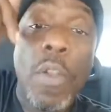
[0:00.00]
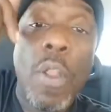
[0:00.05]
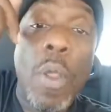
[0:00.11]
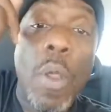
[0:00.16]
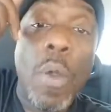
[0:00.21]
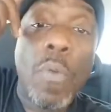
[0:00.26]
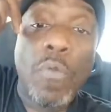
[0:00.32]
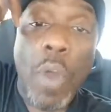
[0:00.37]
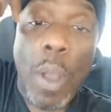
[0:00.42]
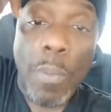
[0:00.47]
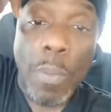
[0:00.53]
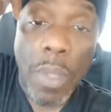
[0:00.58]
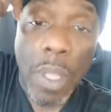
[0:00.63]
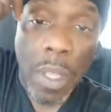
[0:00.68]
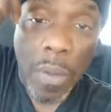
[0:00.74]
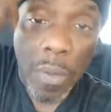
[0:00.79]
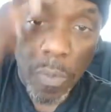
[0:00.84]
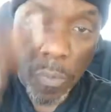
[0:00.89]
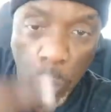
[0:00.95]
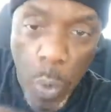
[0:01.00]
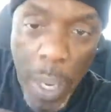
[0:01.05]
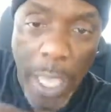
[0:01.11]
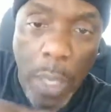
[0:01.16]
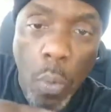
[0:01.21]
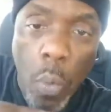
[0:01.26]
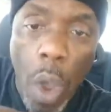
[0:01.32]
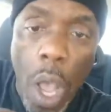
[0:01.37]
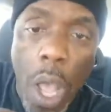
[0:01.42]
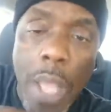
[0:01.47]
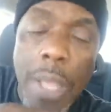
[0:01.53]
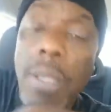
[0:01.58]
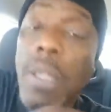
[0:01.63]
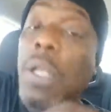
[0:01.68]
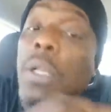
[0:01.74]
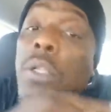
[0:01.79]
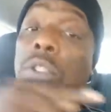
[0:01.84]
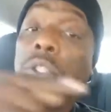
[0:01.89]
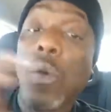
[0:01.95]
from week 1
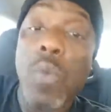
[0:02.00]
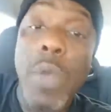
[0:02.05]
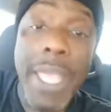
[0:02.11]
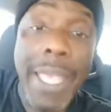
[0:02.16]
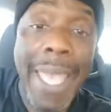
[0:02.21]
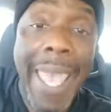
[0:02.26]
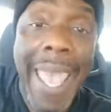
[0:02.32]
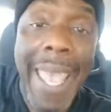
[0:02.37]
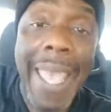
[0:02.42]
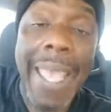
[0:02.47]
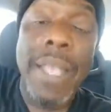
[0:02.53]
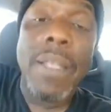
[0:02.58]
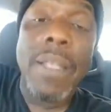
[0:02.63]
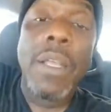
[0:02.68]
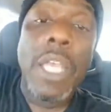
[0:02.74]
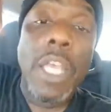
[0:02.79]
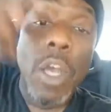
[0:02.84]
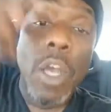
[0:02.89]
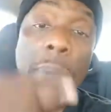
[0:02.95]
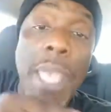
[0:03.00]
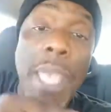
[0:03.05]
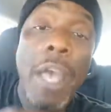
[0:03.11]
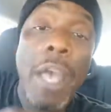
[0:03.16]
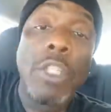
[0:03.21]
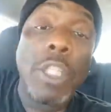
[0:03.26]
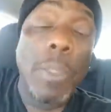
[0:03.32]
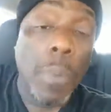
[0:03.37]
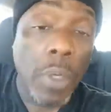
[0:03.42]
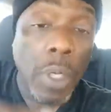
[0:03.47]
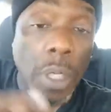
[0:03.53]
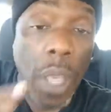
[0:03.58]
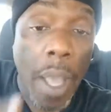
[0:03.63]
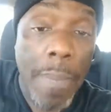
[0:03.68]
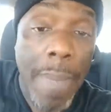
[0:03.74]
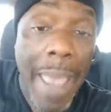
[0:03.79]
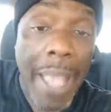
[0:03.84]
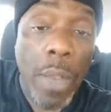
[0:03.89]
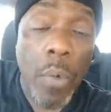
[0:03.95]
to week 8. He'll be eligible to
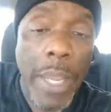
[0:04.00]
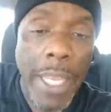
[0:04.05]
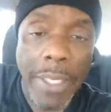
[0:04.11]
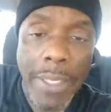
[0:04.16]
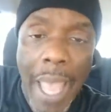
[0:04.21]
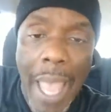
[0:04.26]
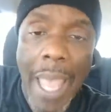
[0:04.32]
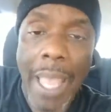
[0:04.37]
come back week 9.